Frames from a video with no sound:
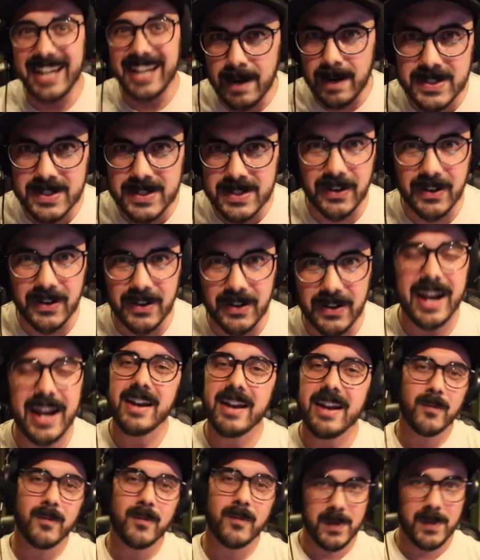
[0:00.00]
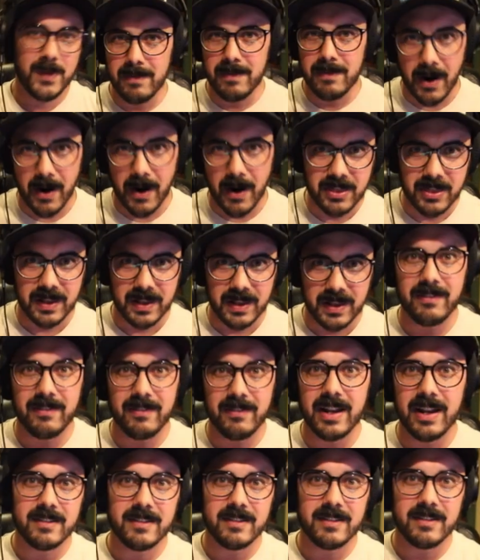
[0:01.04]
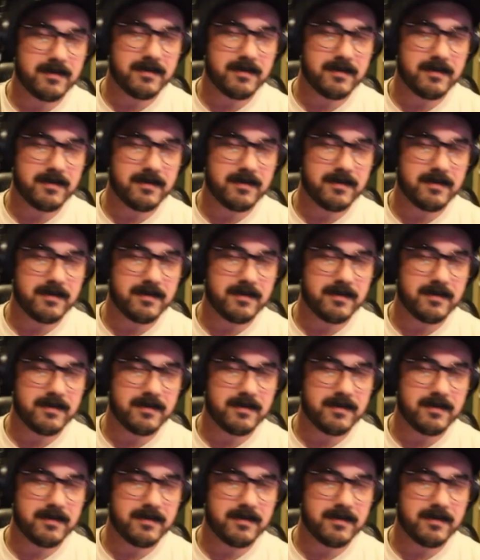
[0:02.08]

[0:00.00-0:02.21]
game is great. We both love it.